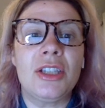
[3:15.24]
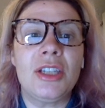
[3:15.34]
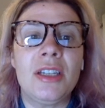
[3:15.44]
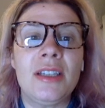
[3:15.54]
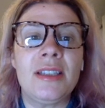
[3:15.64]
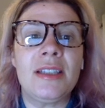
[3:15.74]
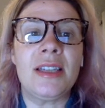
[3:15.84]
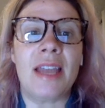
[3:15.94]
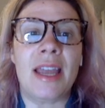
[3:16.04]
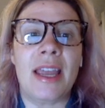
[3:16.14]
Cheetahs
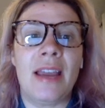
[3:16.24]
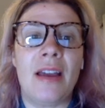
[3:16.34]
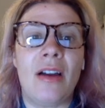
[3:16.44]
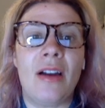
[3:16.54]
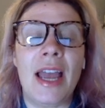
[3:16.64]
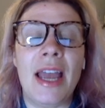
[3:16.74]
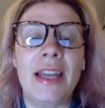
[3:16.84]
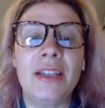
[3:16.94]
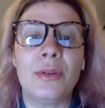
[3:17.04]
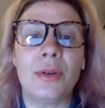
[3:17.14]
today are
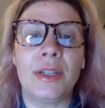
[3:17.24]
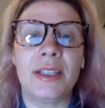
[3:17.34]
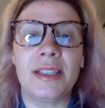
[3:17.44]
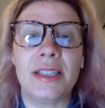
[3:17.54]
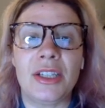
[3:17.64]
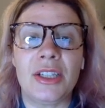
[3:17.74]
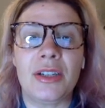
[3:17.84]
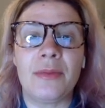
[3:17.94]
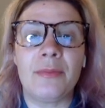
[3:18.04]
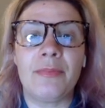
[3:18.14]
heading toward
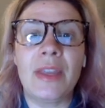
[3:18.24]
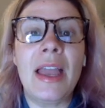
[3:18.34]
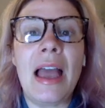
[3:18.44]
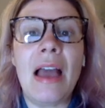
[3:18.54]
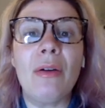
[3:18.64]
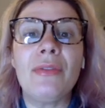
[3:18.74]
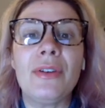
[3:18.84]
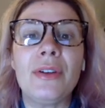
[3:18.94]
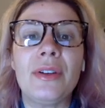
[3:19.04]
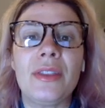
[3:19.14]
extinction.
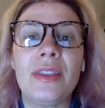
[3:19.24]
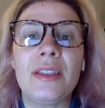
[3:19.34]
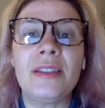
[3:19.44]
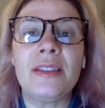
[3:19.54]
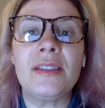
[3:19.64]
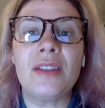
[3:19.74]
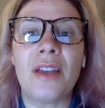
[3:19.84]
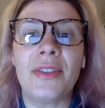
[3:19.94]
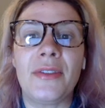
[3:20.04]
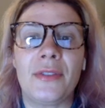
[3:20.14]
However, this is
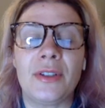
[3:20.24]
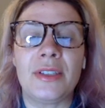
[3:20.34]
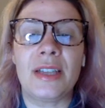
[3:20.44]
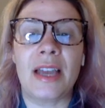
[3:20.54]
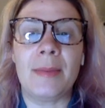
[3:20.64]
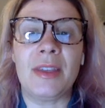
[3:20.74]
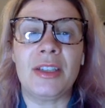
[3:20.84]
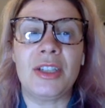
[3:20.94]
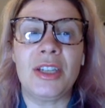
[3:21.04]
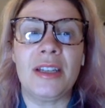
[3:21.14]
not the first time
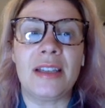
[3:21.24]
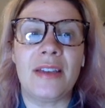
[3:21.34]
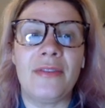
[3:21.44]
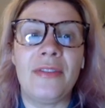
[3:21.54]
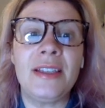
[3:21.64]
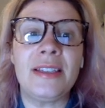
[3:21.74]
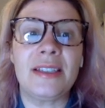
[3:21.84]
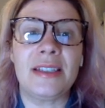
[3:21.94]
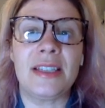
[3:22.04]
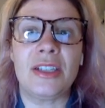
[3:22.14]
that cheetahs have faced
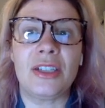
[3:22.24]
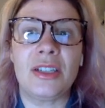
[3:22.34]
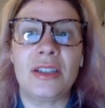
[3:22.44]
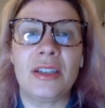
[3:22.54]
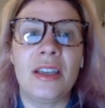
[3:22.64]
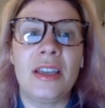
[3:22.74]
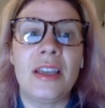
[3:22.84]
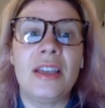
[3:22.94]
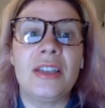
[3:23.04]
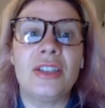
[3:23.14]
extinction.
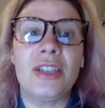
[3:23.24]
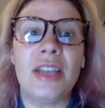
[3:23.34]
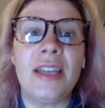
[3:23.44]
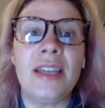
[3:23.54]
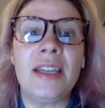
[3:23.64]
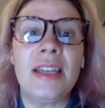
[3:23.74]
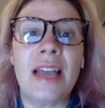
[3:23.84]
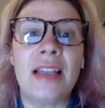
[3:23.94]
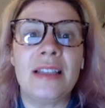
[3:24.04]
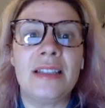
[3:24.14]
Genetic
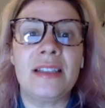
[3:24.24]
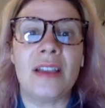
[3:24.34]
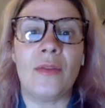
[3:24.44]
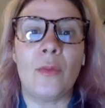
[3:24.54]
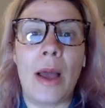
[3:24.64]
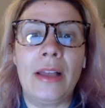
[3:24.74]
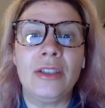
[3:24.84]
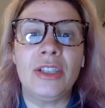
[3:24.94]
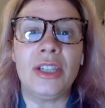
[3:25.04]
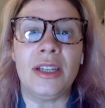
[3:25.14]
analysis of
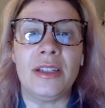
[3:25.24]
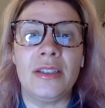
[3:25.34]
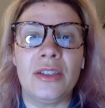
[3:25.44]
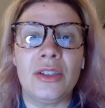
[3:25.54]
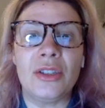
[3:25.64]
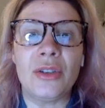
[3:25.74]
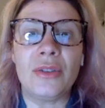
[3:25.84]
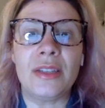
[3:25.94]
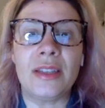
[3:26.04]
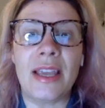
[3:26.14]
wild cheetahs
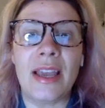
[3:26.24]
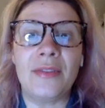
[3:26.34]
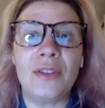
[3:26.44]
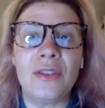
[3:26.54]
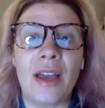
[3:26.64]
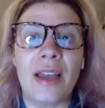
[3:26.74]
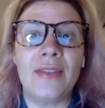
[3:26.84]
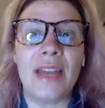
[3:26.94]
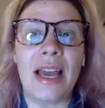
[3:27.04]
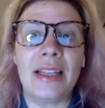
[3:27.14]
shows that they have
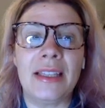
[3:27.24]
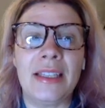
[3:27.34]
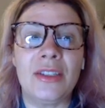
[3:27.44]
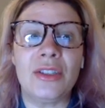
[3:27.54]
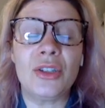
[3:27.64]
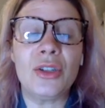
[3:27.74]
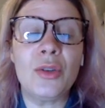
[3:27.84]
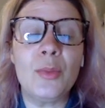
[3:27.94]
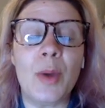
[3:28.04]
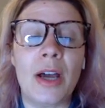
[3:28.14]
survived at least
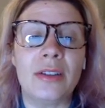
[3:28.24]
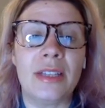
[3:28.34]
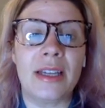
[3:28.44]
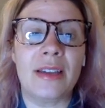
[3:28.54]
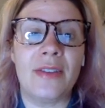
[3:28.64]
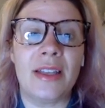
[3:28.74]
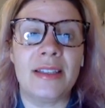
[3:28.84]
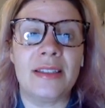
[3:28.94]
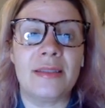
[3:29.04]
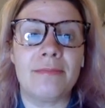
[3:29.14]
two bottleneck
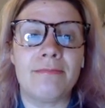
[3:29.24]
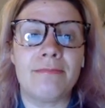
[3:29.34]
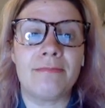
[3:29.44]
events.